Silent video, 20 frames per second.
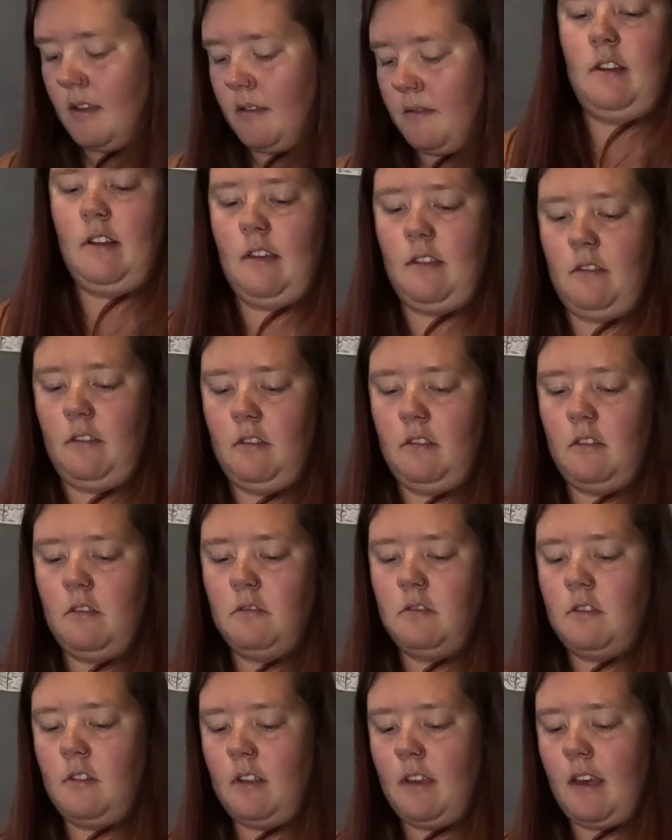Now that
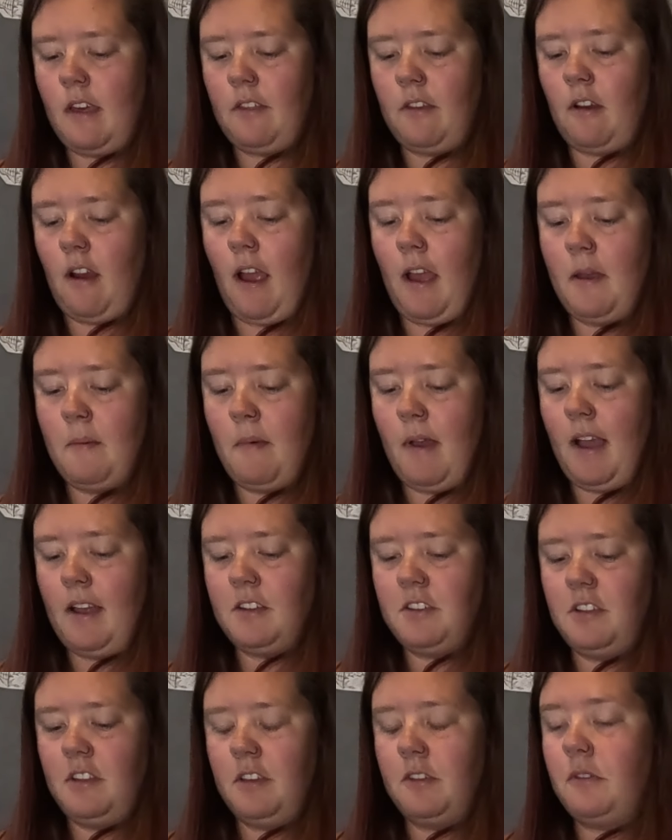those are together, I'm
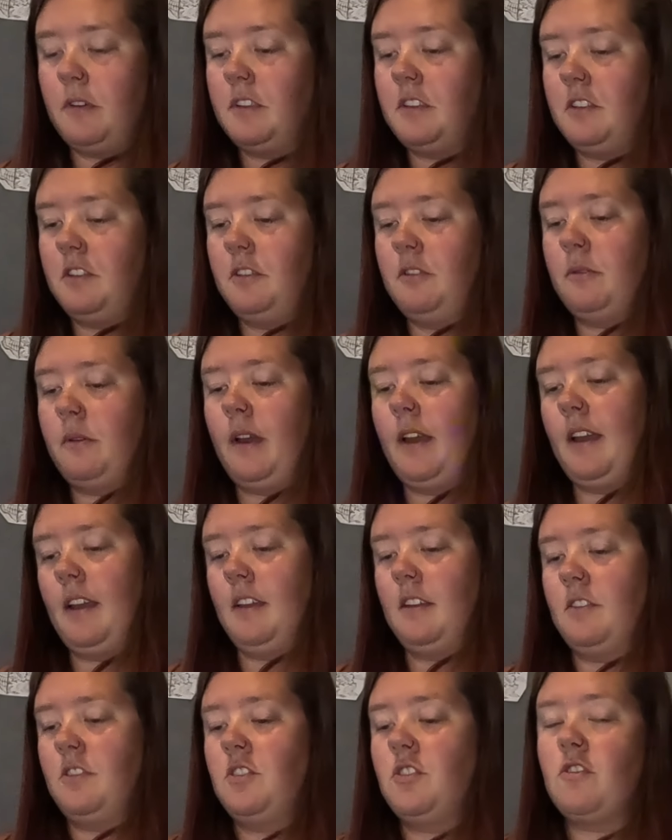actually going to do
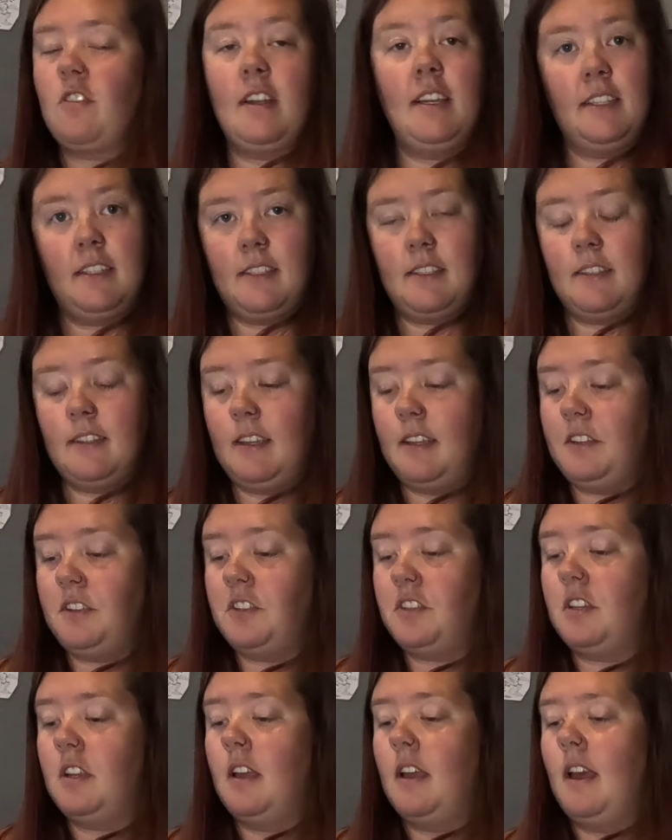a straight
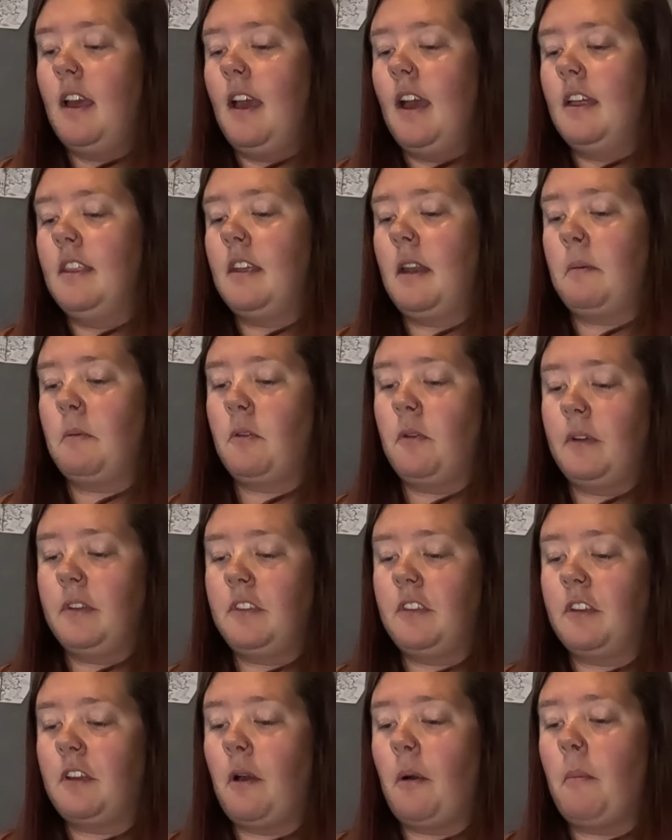stitch, and then I'm going
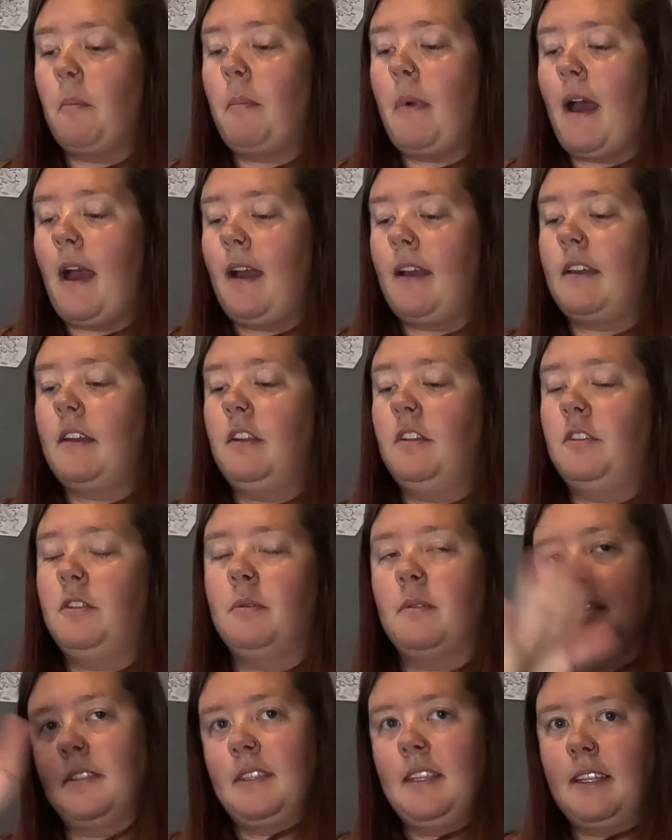to go back and do
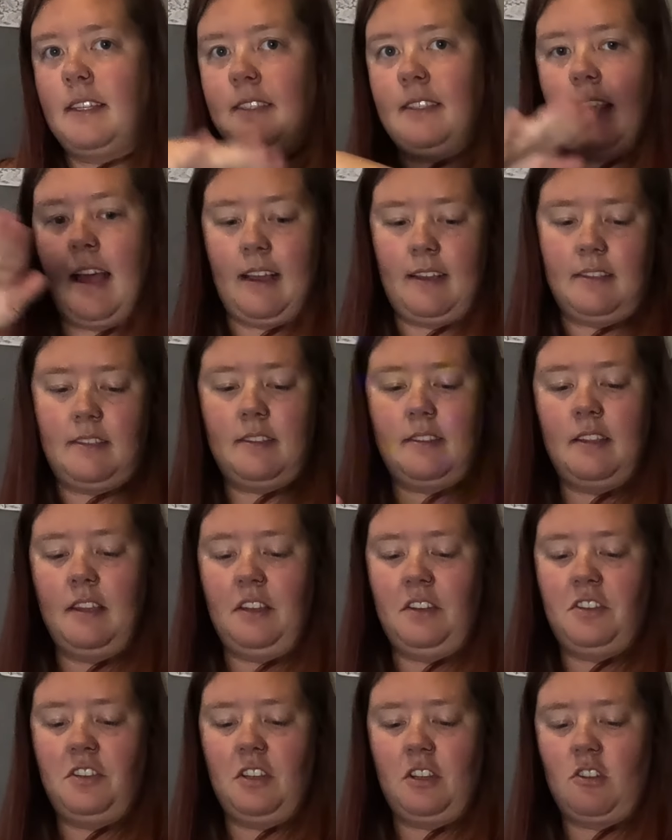a zigzag
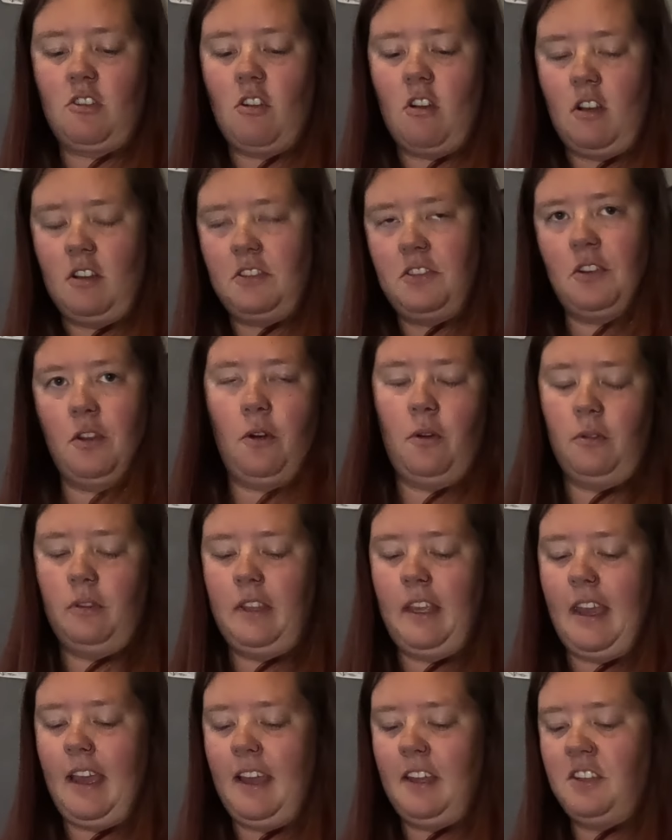stitch across to hold
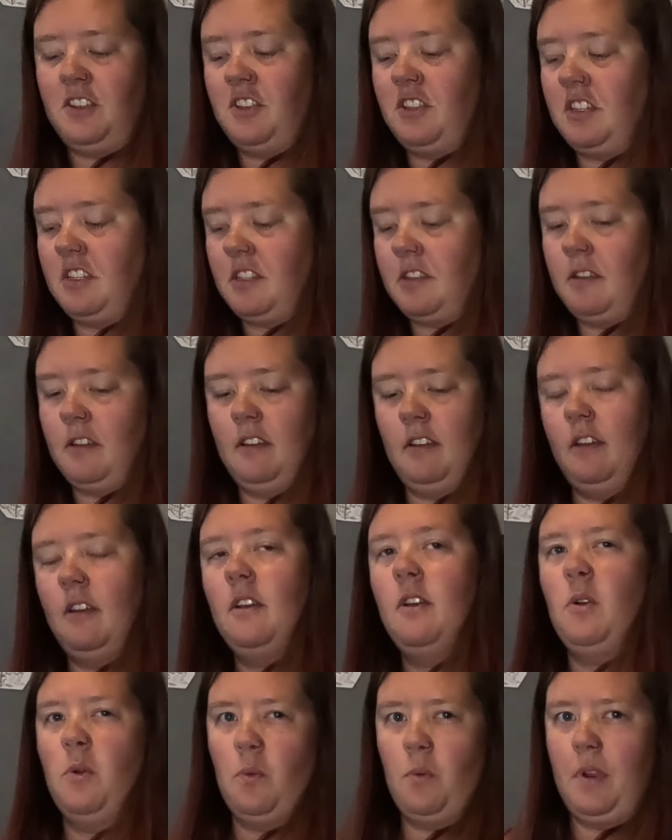the edge just to
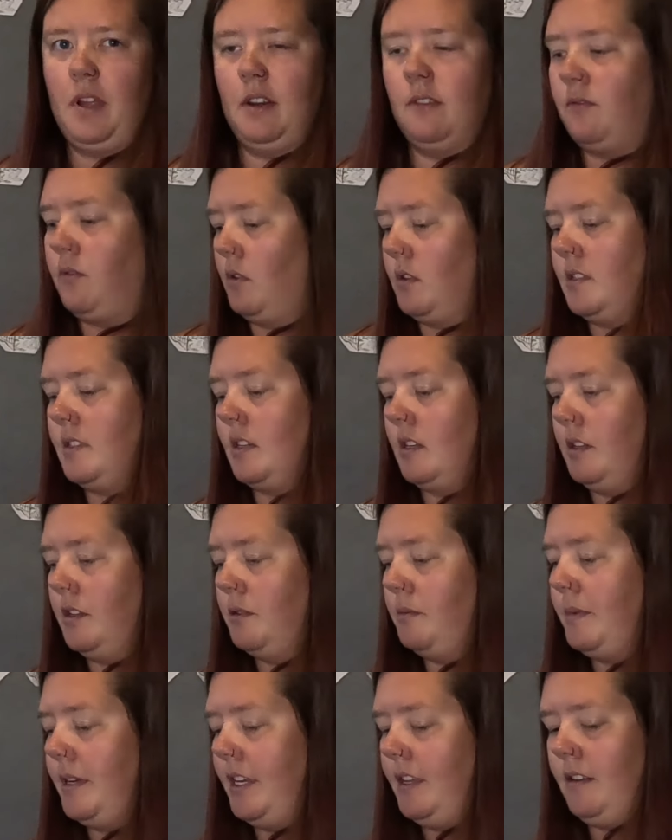reinforce it a
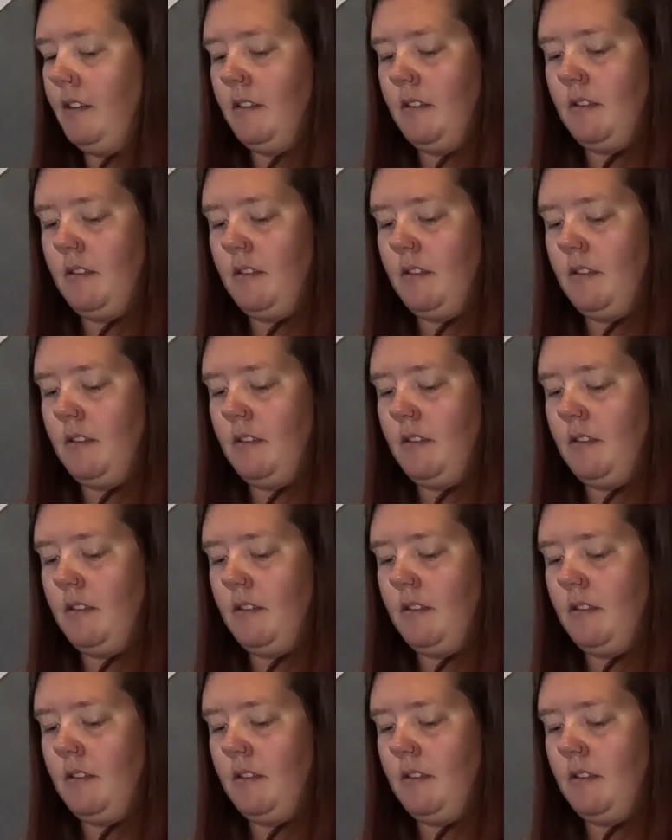little bit.